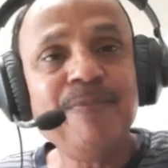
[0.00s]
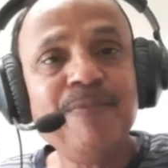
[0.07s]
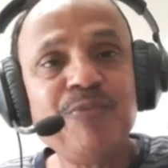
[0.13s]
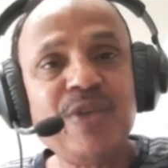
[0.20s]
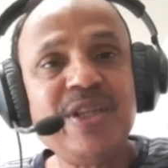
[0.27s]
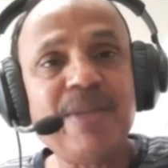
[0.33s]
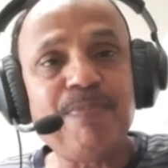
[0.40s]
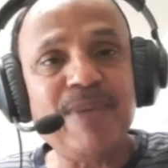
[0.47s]

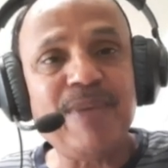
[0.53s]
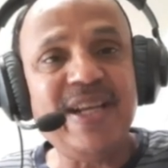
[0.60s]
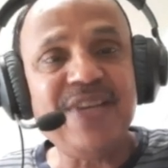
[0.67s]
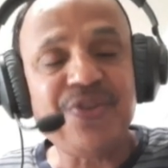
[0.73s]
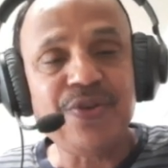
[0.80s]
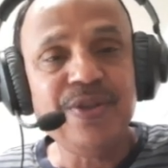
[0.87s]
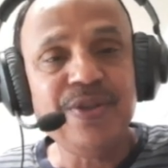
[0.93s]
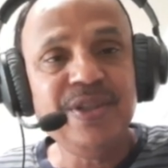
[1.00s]
When the
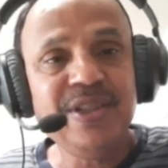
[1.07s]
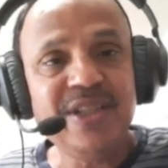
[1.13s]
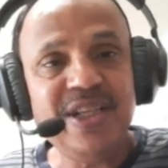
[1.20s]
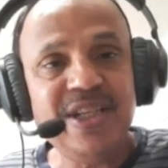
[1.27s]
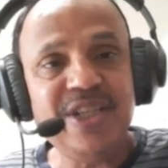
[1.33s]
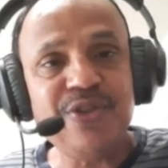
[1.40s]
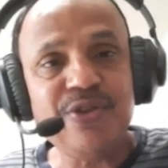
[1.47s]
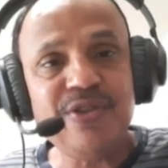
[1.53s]
place
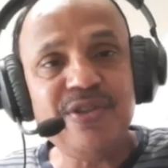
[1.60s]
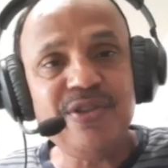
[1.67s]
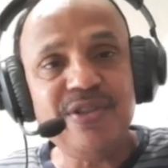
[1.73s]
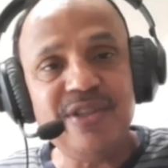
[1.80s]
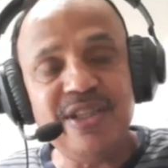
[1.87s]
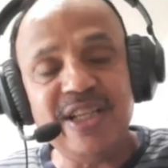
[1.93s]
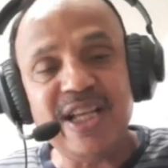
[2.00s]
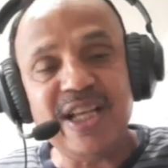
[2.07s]
is
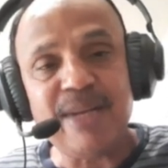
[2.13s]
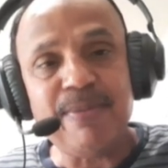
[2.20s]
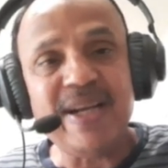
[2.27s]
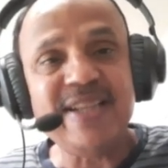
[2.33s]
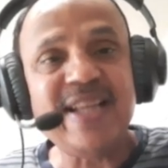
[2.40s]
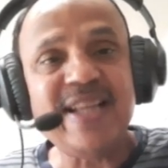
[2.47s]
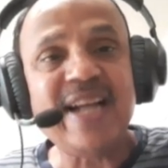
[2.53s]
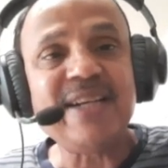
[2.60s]

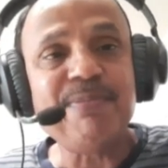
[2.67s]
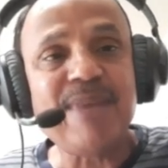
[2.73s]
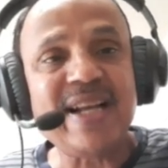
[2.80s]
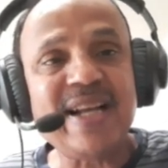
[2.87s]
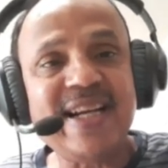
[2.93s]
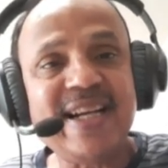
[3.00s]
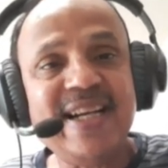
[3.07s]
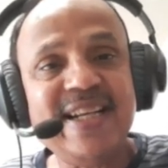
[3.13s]
nearby that
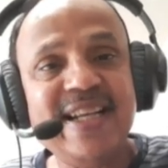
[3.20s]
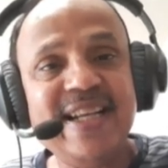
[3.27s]
market